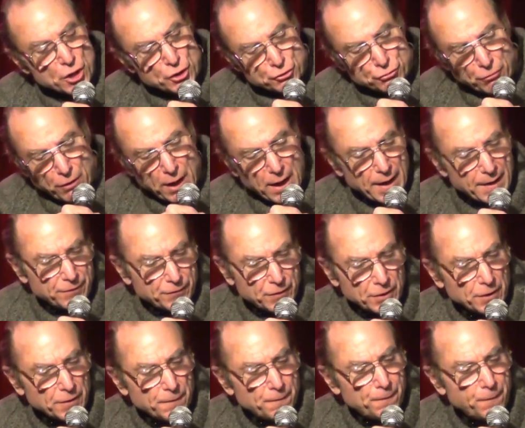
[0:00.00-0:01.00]
Drive
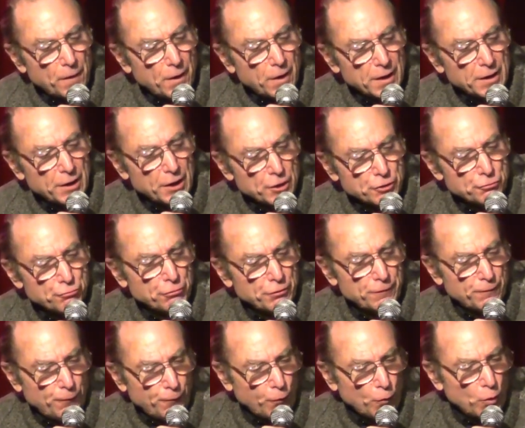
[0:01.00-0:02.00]
to the far country,
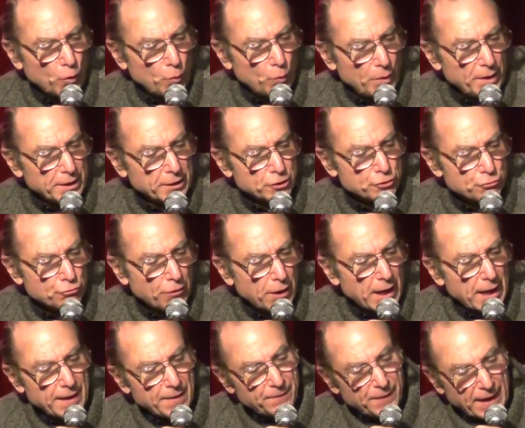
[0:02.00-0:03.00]
four-wheel
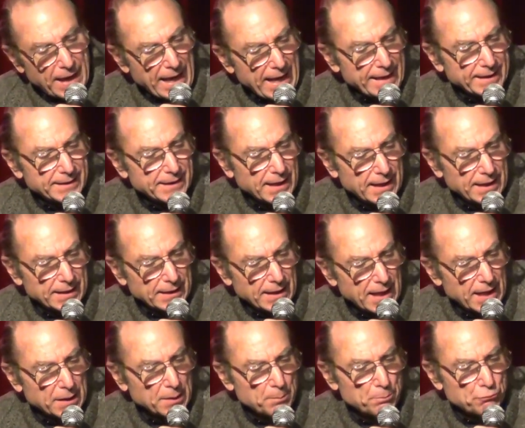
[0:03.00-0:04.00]
drive,
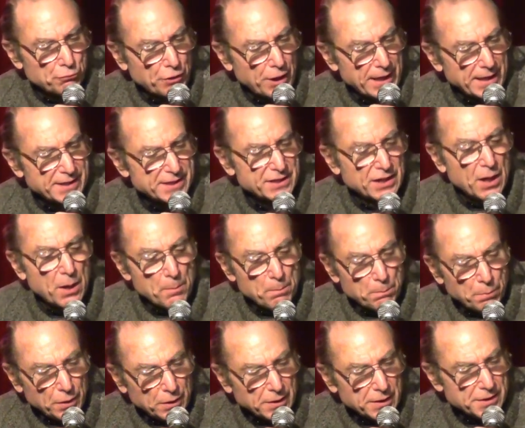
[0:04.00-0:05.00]
anti-lock brakes,
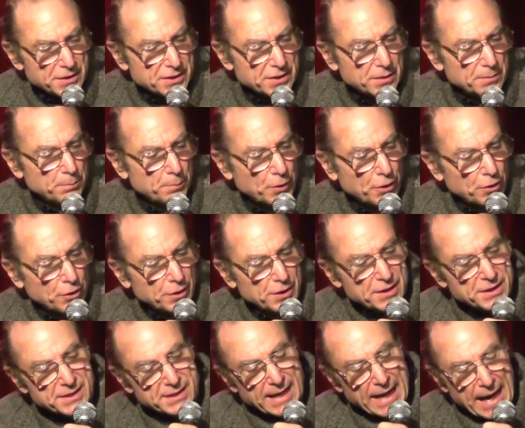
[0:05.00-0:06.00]
bullets and
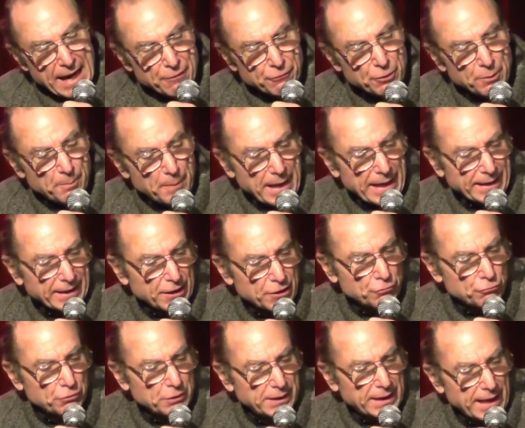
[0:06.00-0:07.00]
burgers,
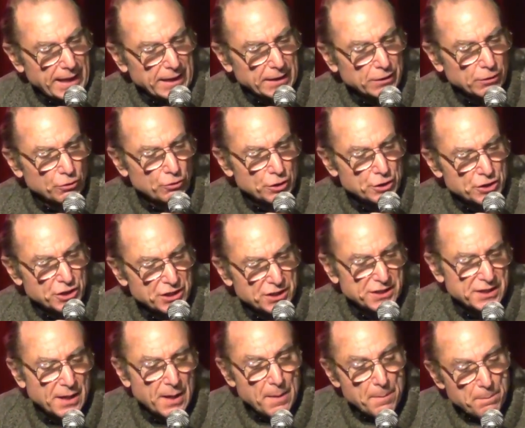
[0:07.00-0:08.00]
aromatic grenade
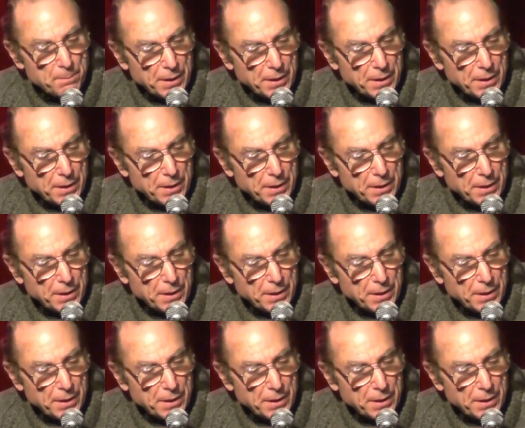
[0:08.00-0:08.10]
launches,